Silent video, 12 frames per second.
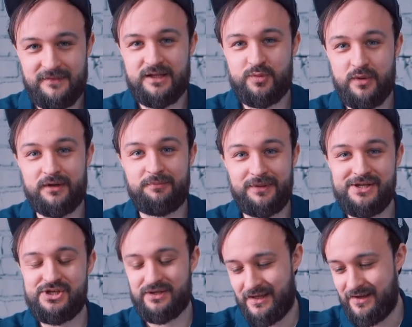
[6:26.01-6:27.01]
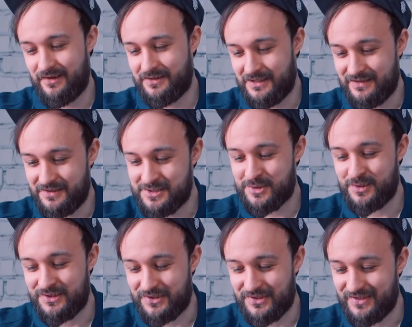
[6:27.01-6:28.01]
that we are preaching here in this
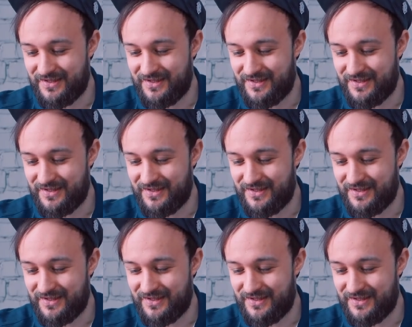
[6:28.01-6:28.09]
video.